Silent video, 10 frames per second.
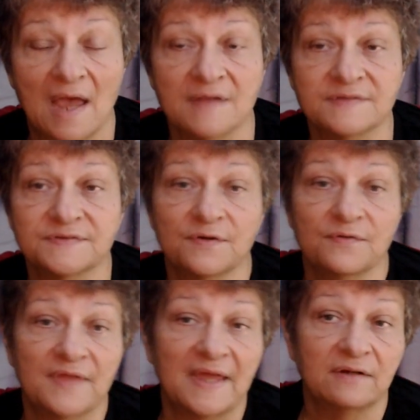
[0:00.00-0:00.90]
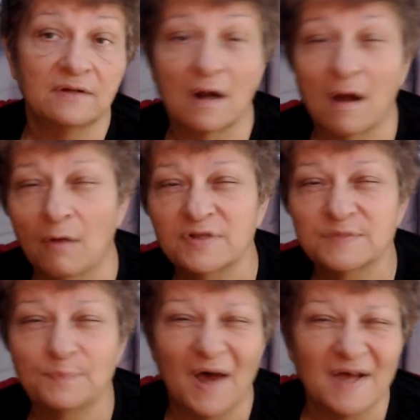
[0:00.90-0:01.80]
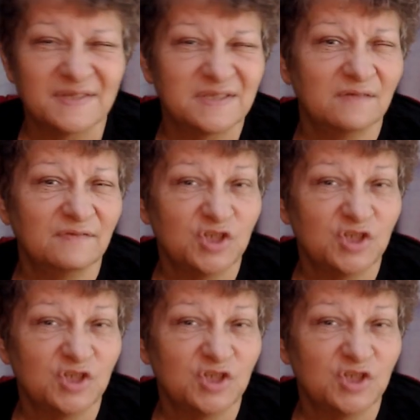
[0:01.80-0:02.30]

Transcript: and so they're not always positively